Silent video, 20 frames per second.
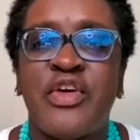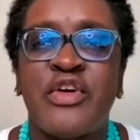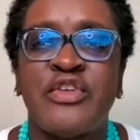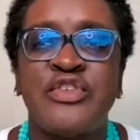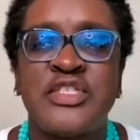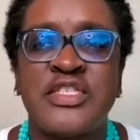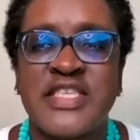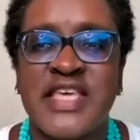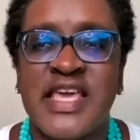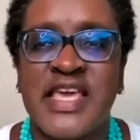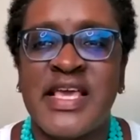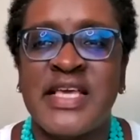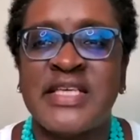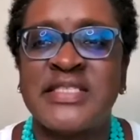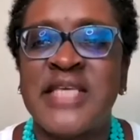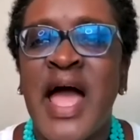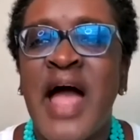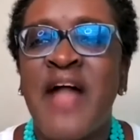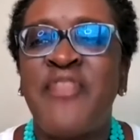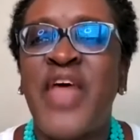and those
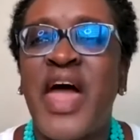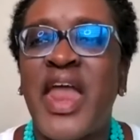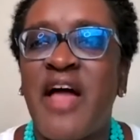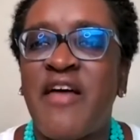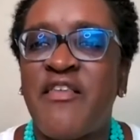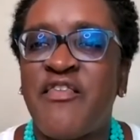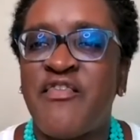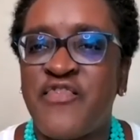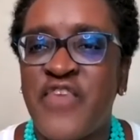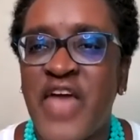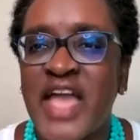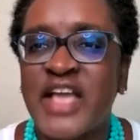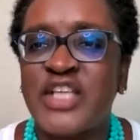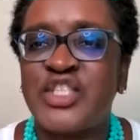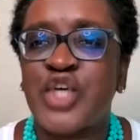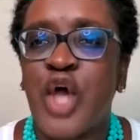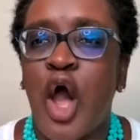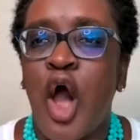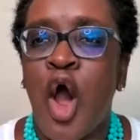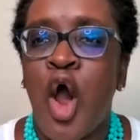things that
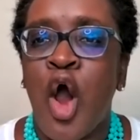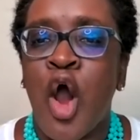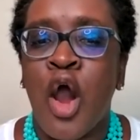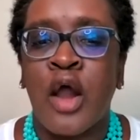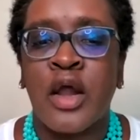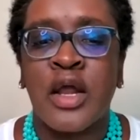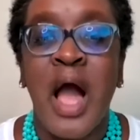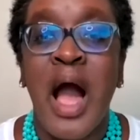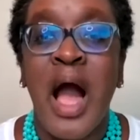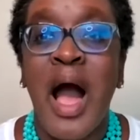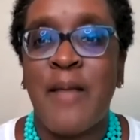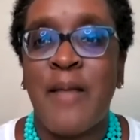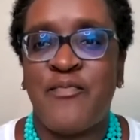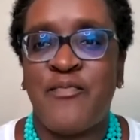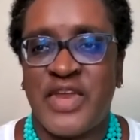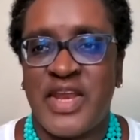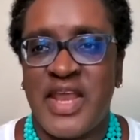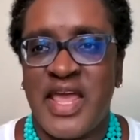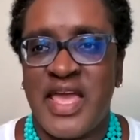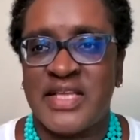affect our
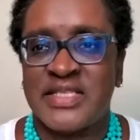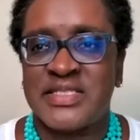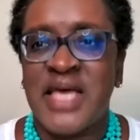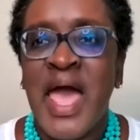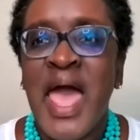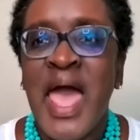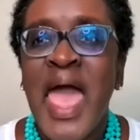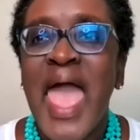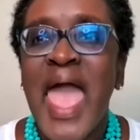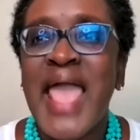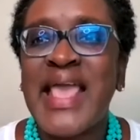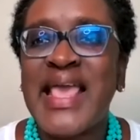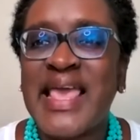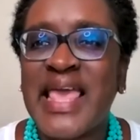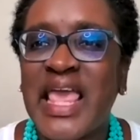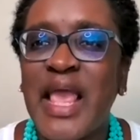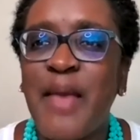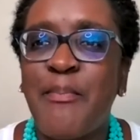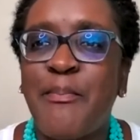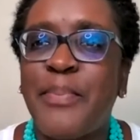confidence
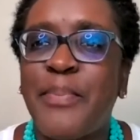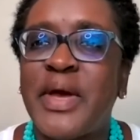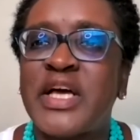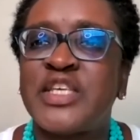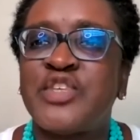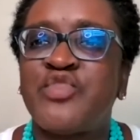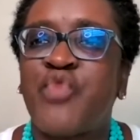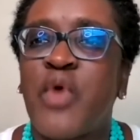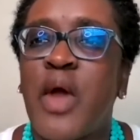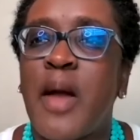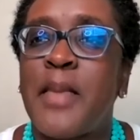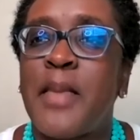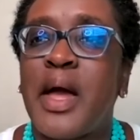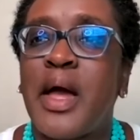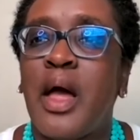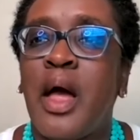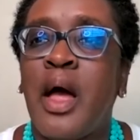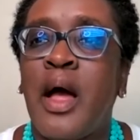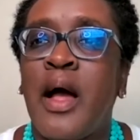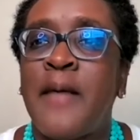and keep us from
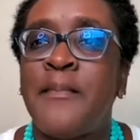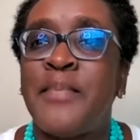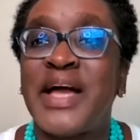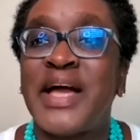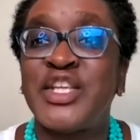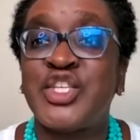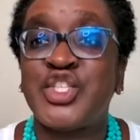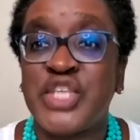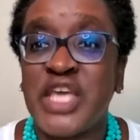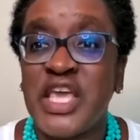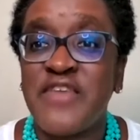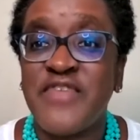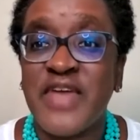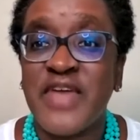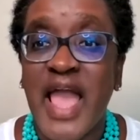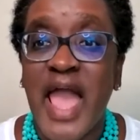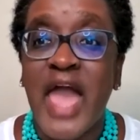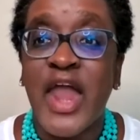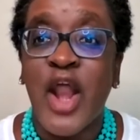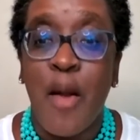um,
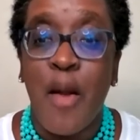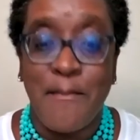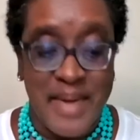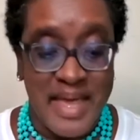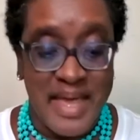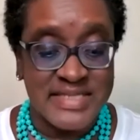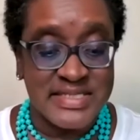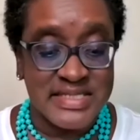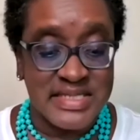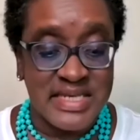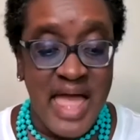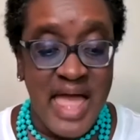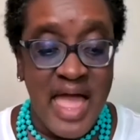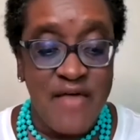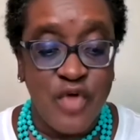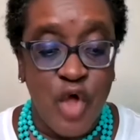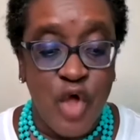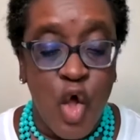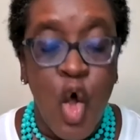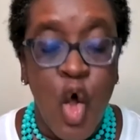achieving at our best
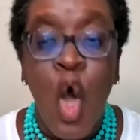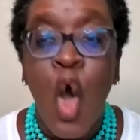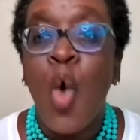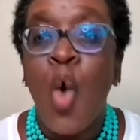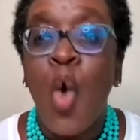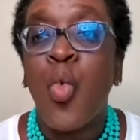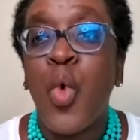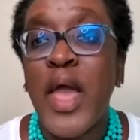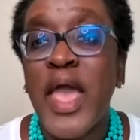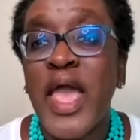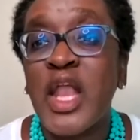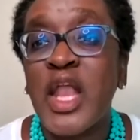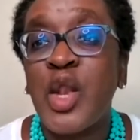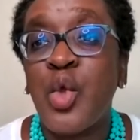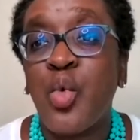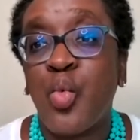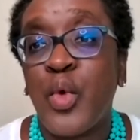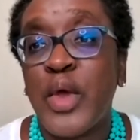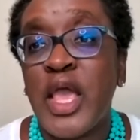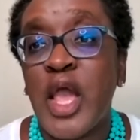level
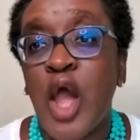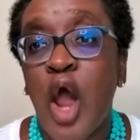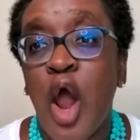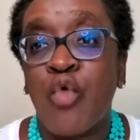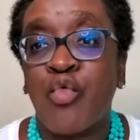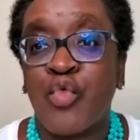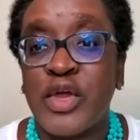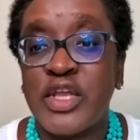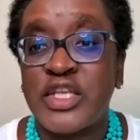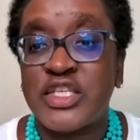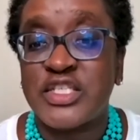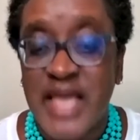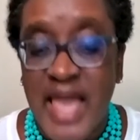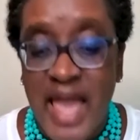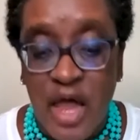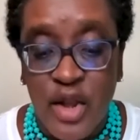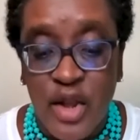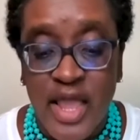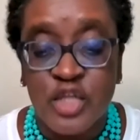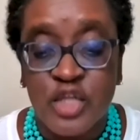when we are reaching
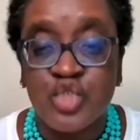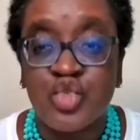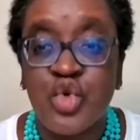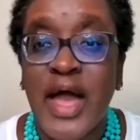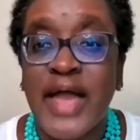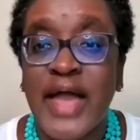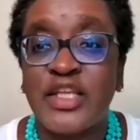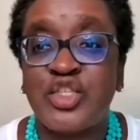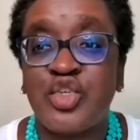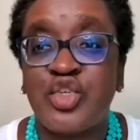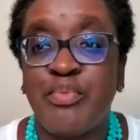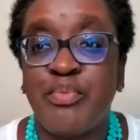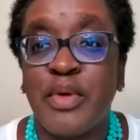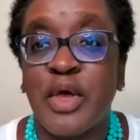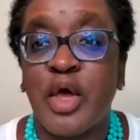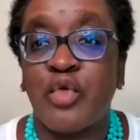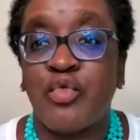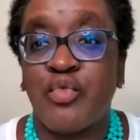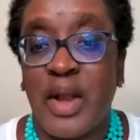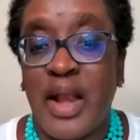out and trying to
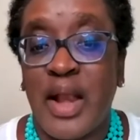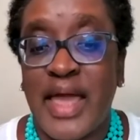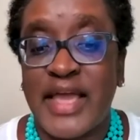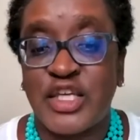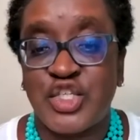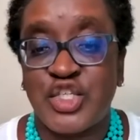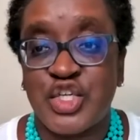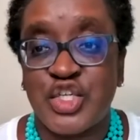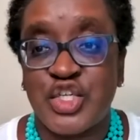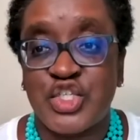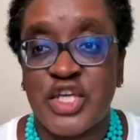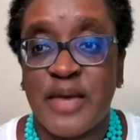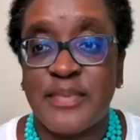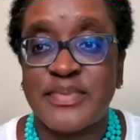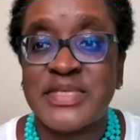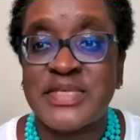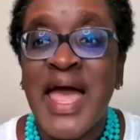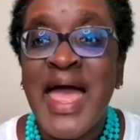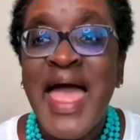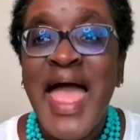build
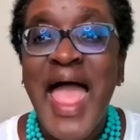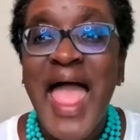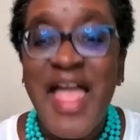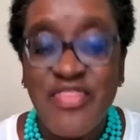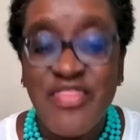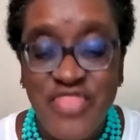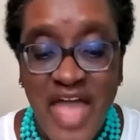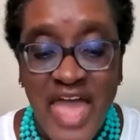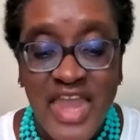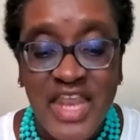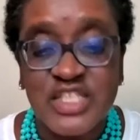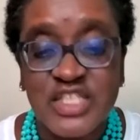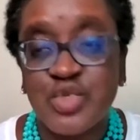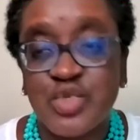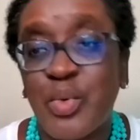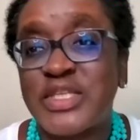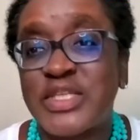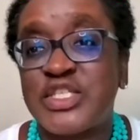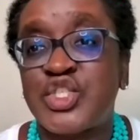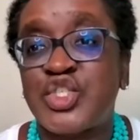relationships. And that
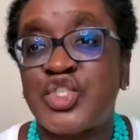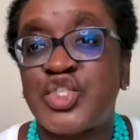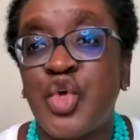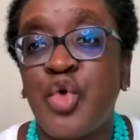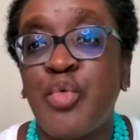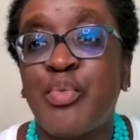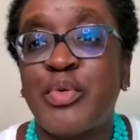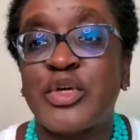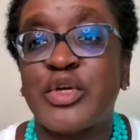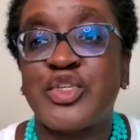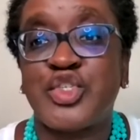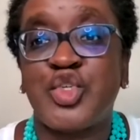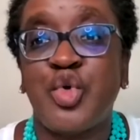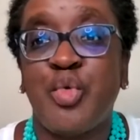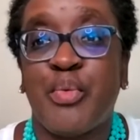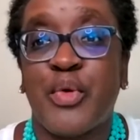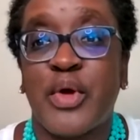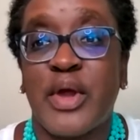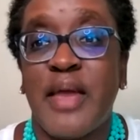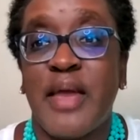is what's super,
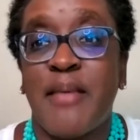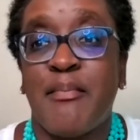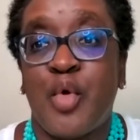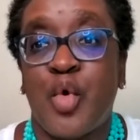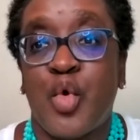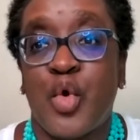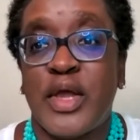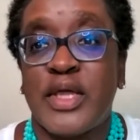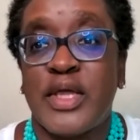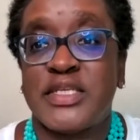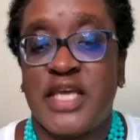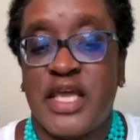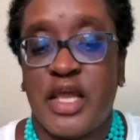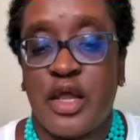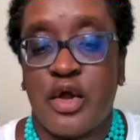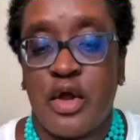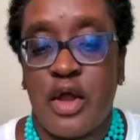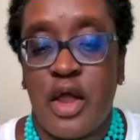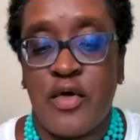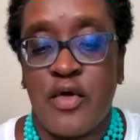super important
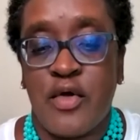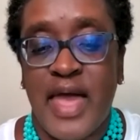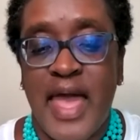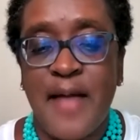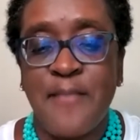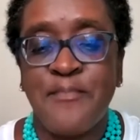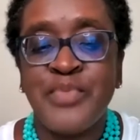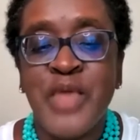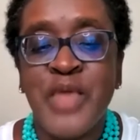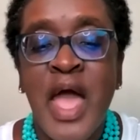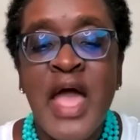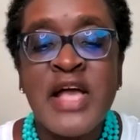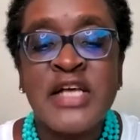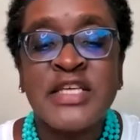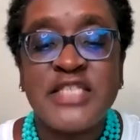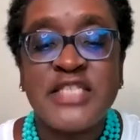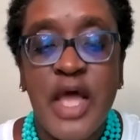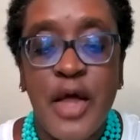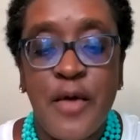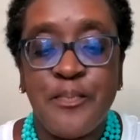here. Okay.
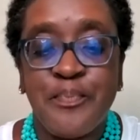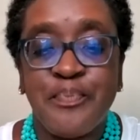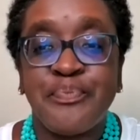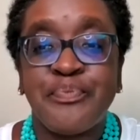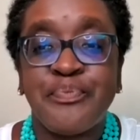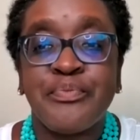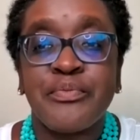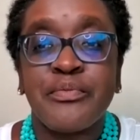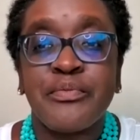So,